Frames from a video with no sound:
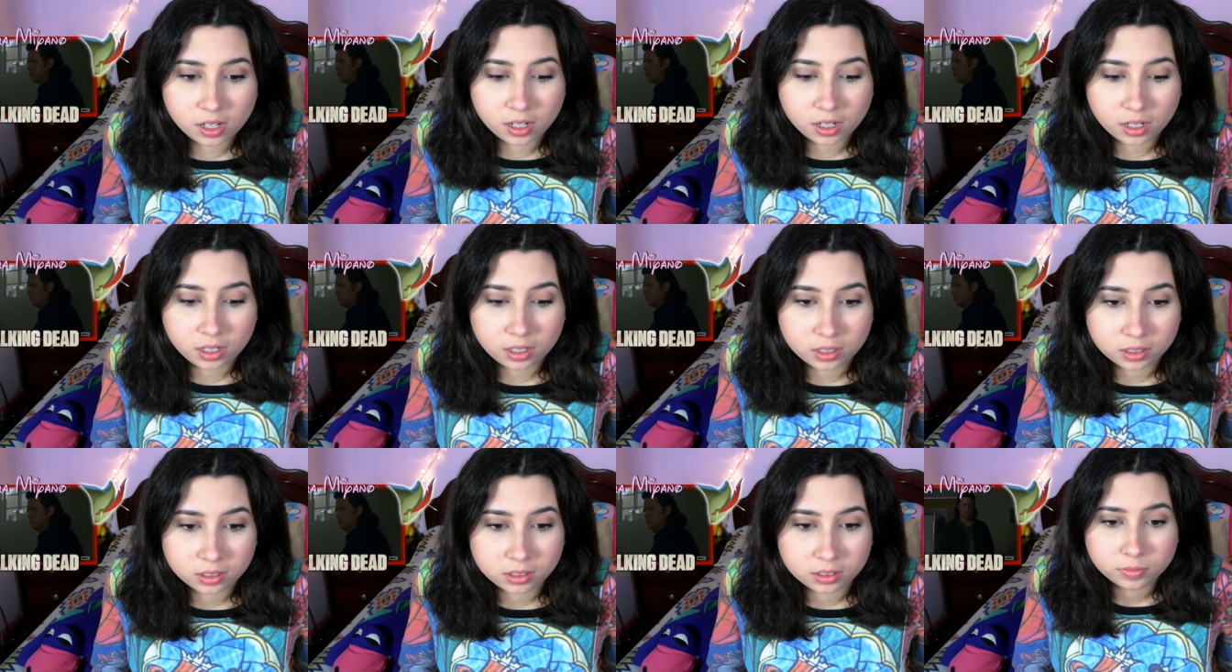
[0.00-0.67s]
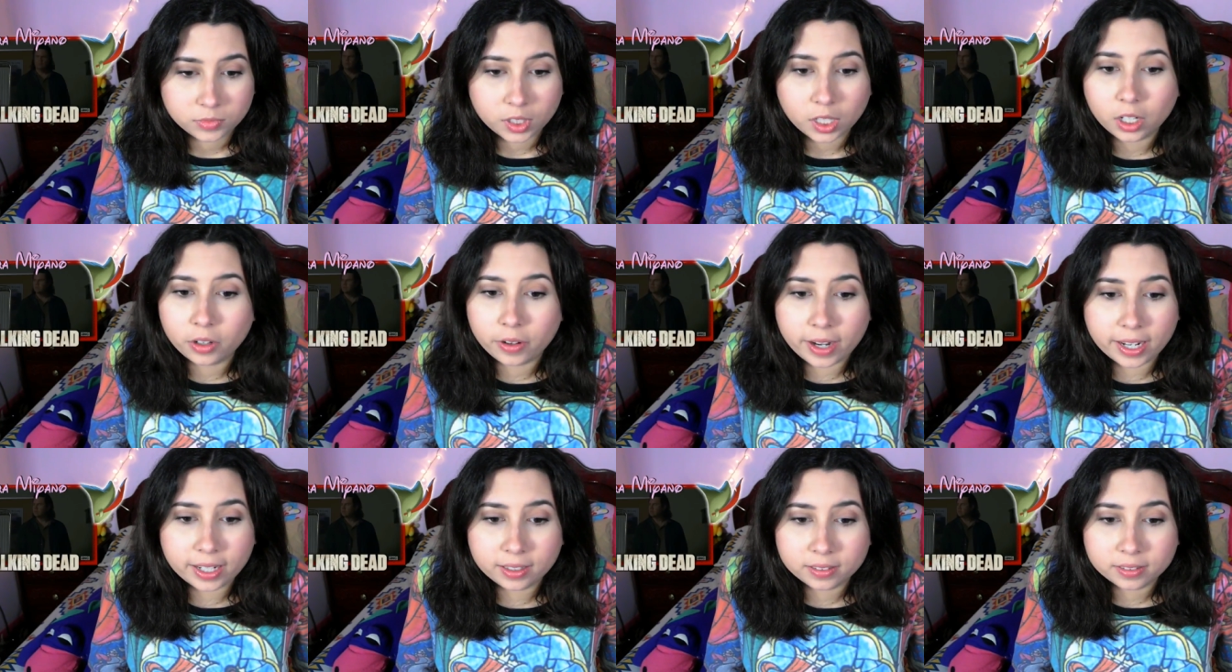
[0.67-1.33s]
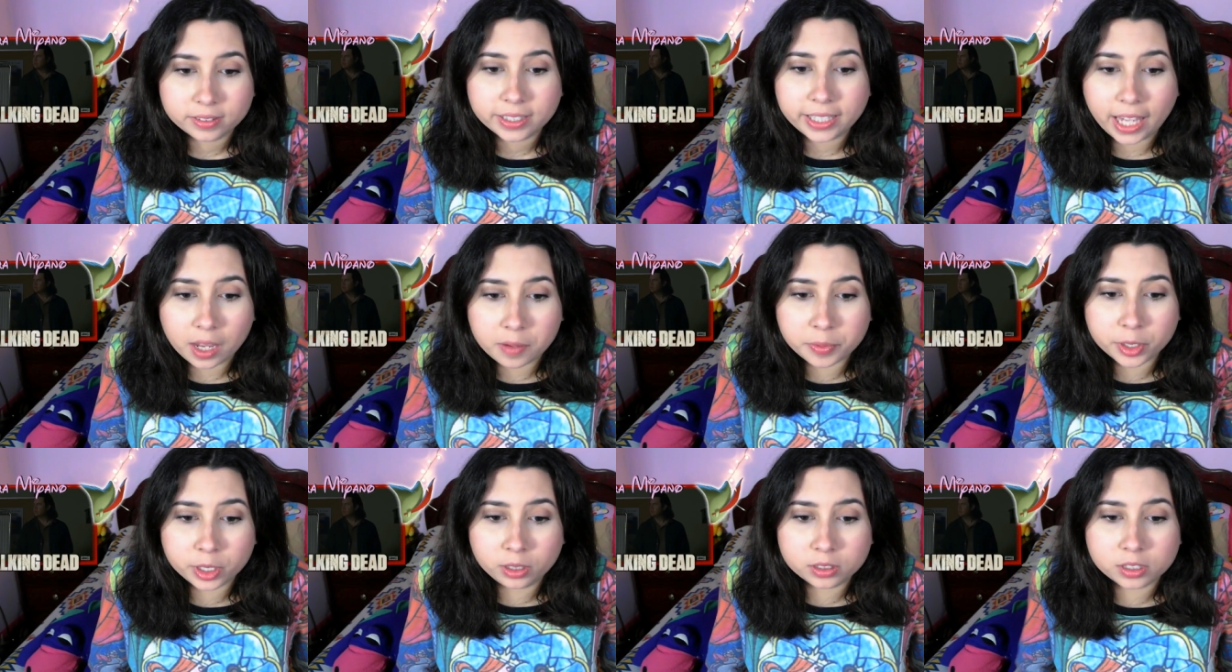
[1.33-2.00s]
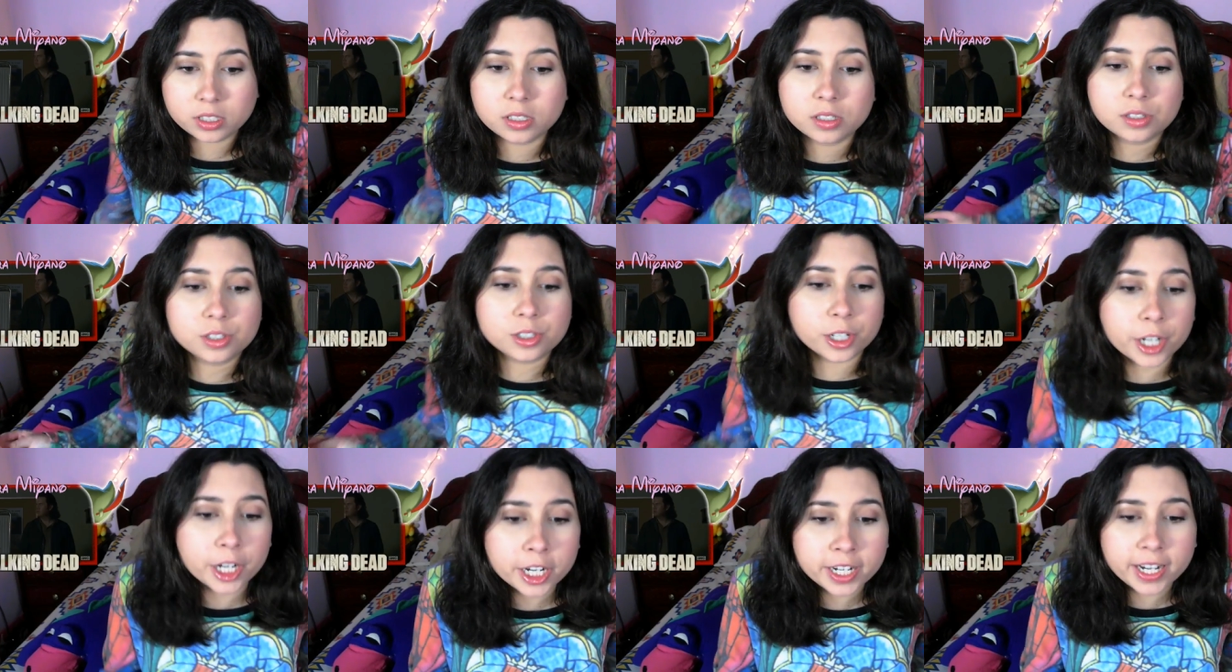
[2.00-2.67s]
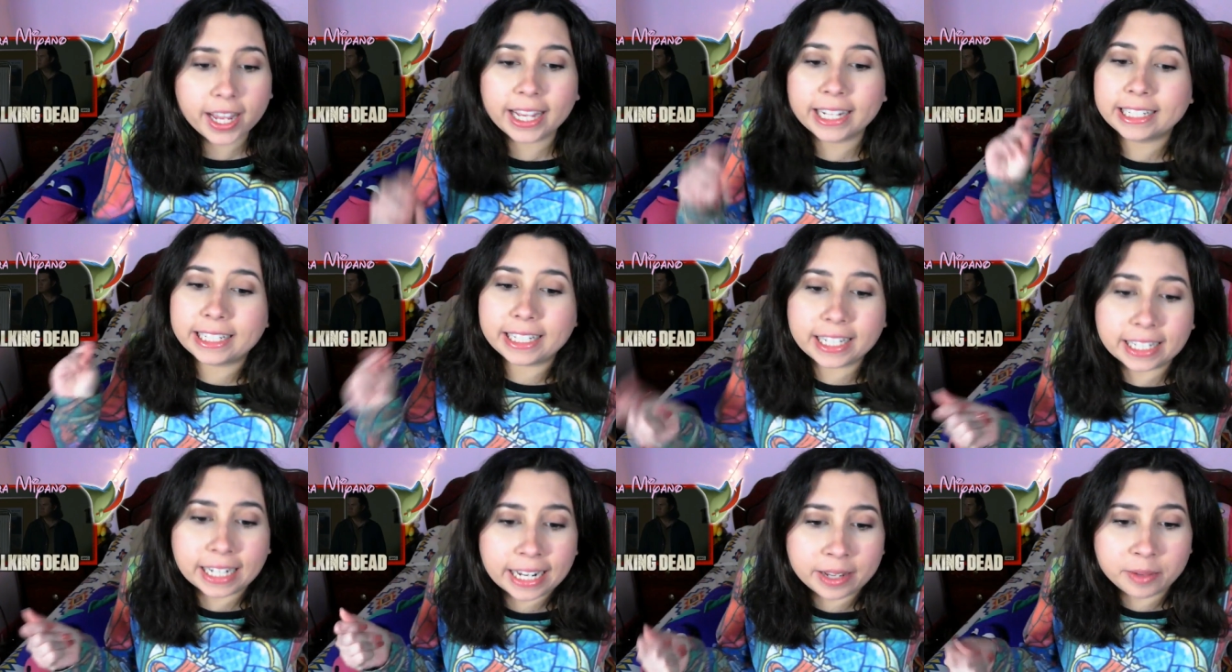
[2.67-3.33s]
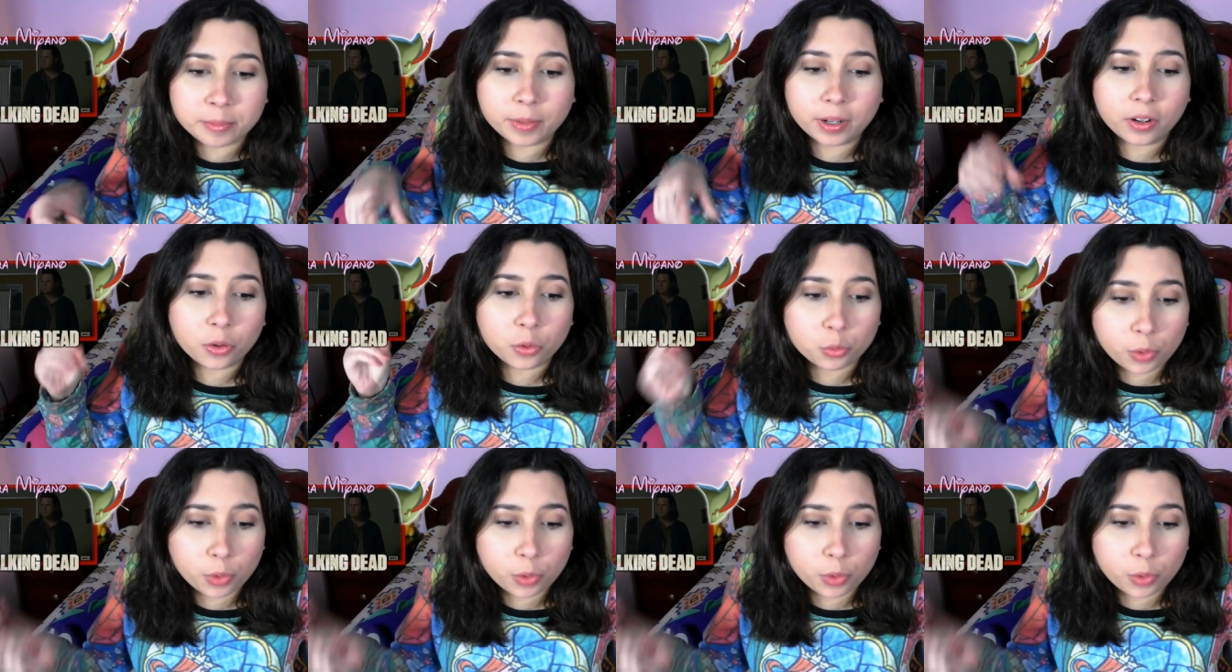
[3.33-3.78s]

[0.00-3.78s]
No. Alright, Gabriel, just turn and eat him.